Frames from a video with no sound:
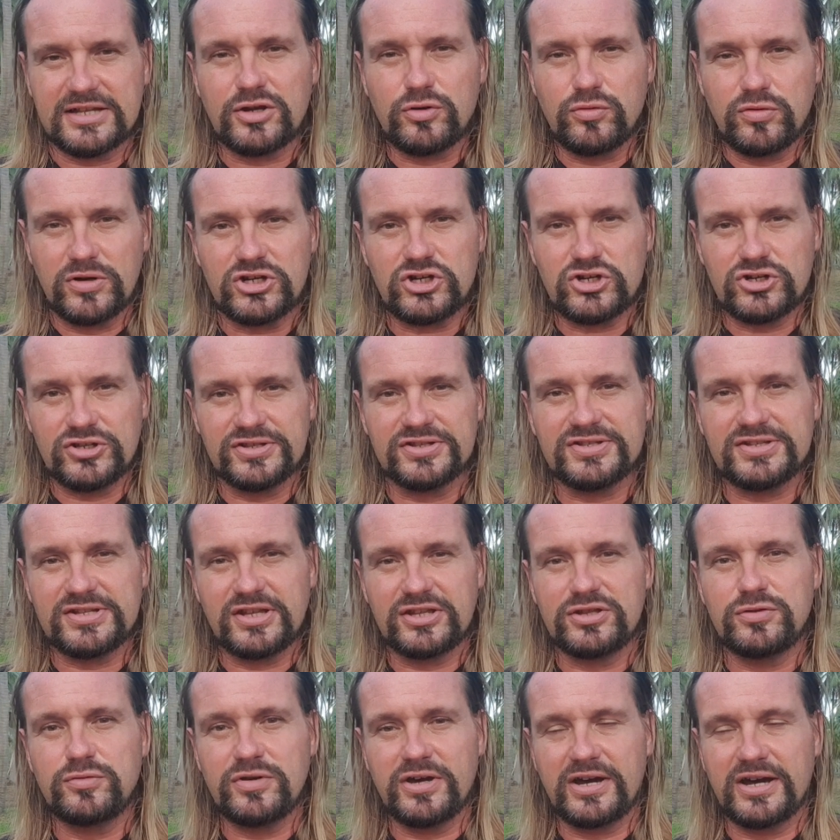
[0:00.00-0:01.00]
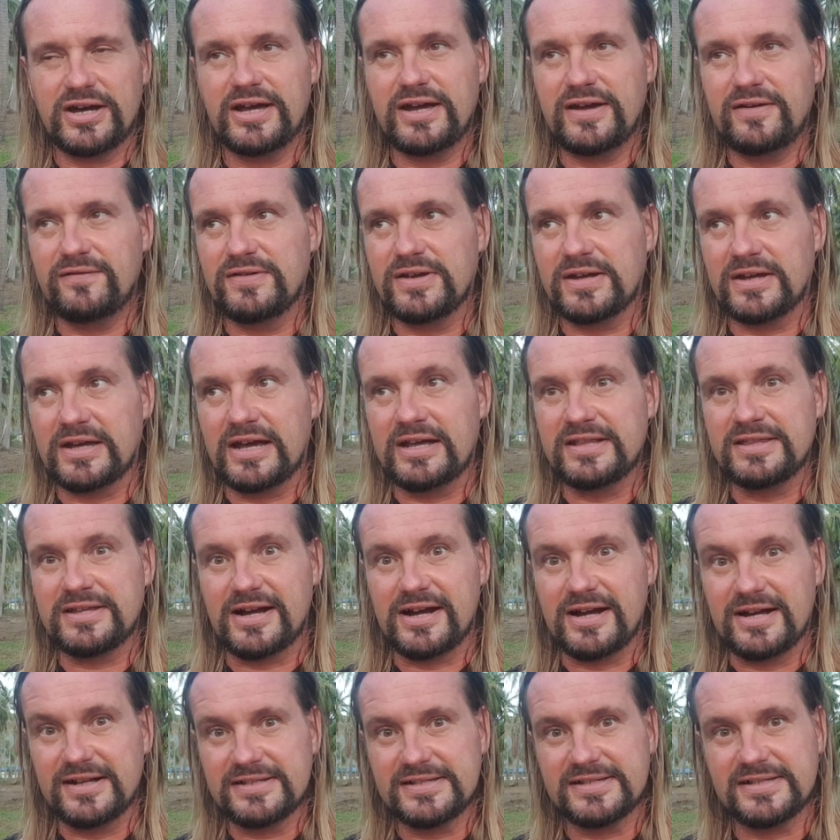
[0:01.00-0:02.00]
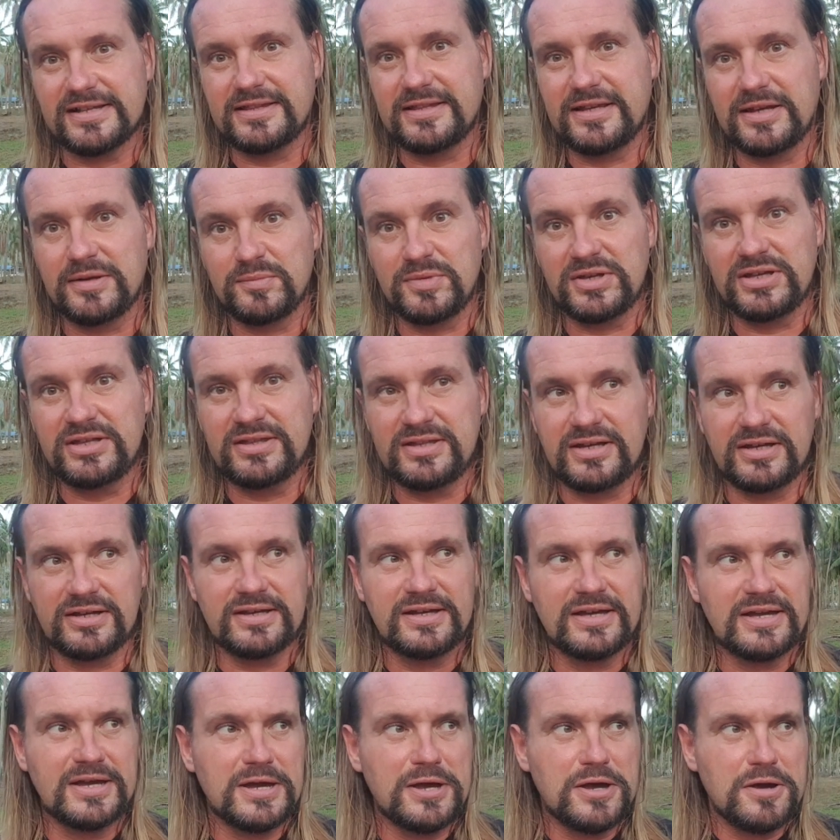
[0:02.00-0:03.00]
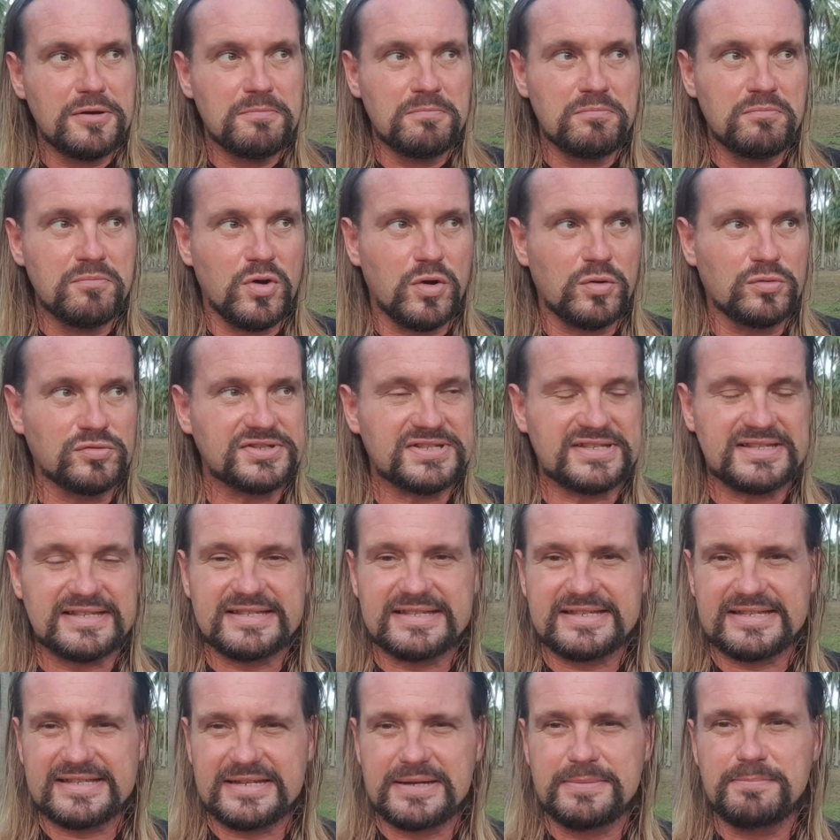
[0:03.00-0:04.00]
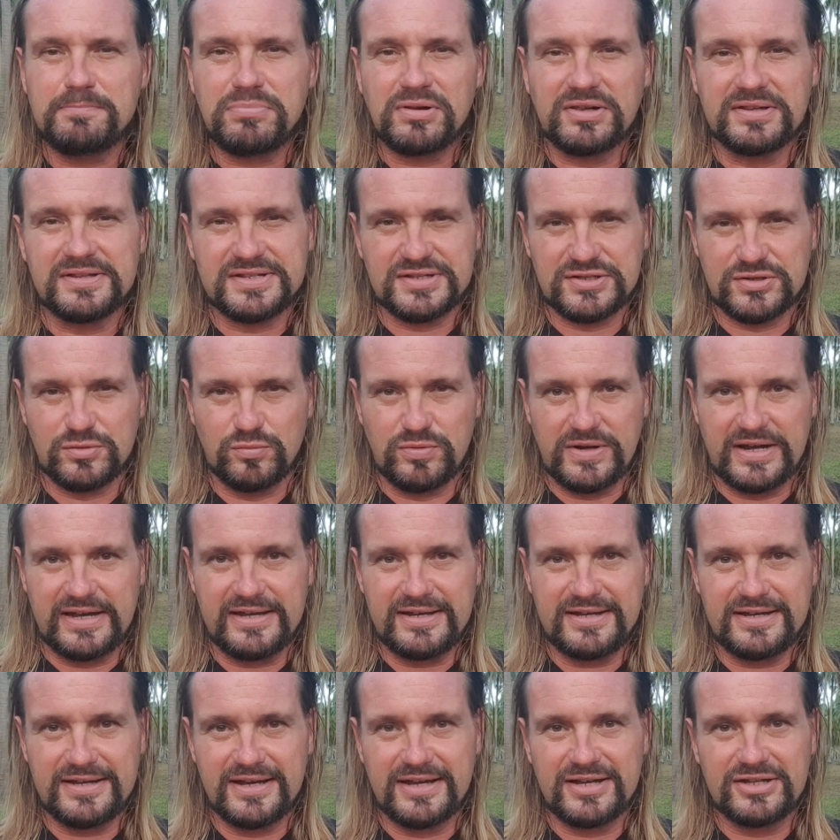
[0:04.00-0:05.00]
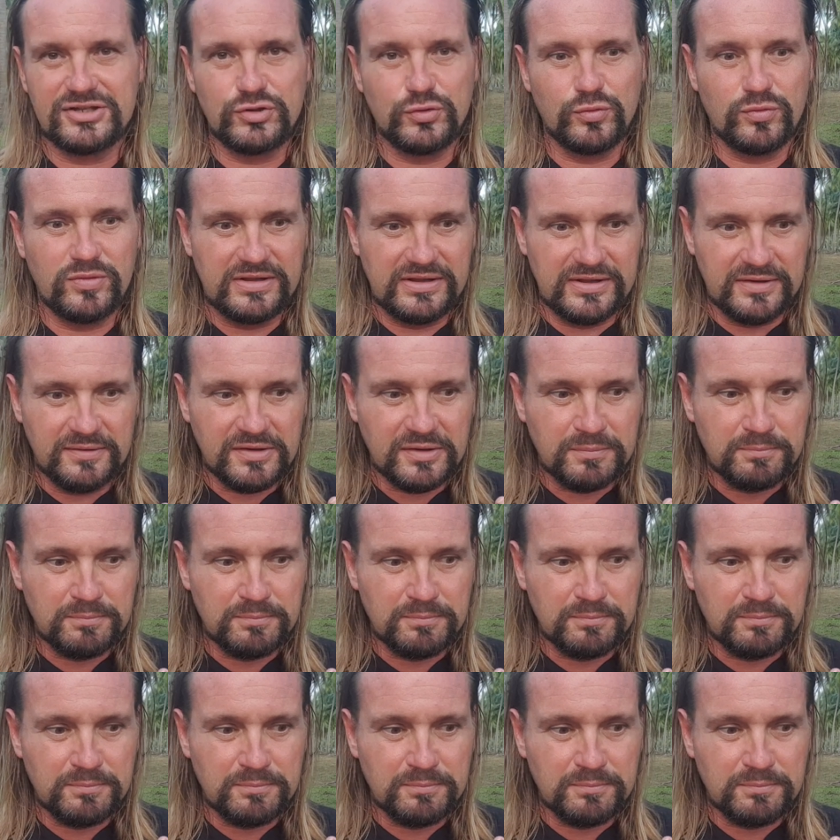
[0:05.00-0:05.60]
the questions that you are having and answer them in the most simplest way, and you will